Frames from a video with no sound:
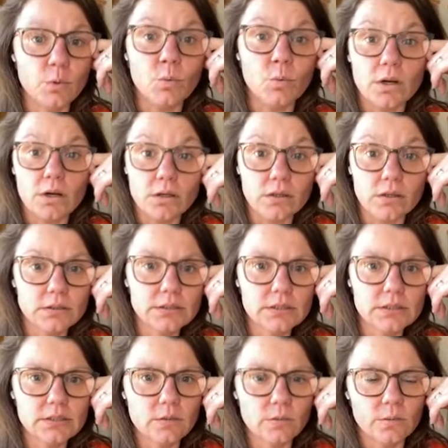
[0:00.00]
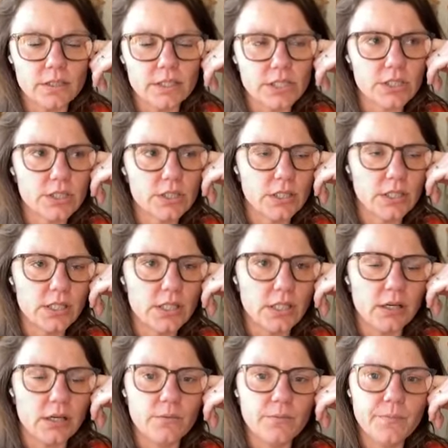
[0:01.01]
world, which, you
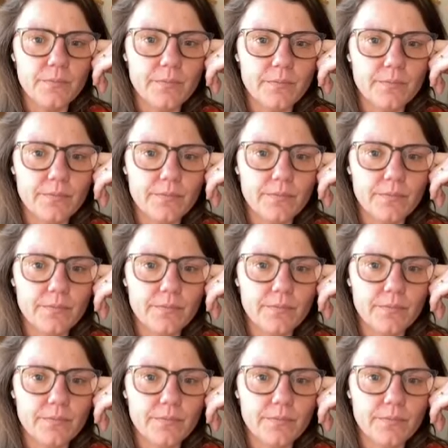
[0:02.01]
know,